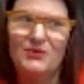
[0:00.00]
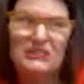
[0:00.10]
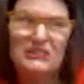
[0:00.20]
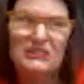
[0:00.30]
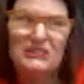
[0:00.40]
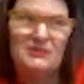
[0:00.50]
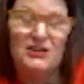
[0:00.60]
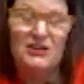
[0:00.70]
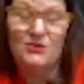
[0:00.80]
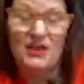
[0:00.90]
just
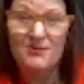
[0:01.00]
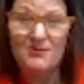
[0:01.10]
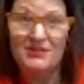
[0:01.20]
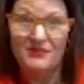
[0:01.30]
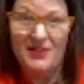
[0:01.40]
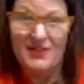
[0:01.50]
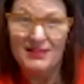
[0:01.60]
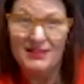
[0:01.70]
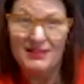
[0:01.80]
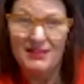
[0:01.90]
being okay with the
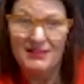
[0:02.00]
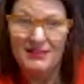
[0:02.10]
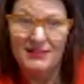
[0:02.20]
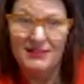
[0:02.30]
fact that